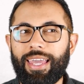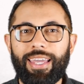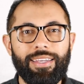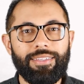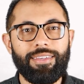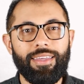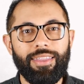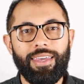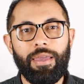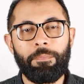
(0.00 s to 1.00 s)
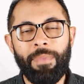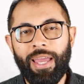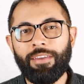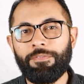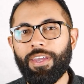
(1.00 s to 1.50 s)
is the
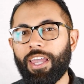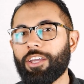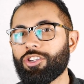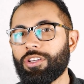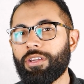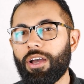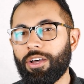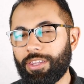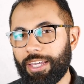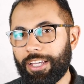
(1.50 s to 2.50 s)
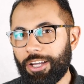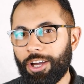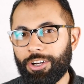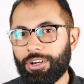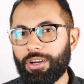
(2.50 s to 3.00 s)
magnification on the
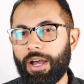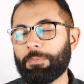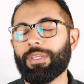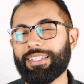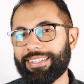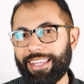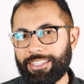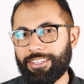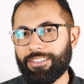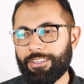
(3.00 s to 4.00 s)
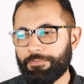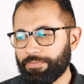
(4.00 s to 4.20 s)
Gunnar Optiks lenses.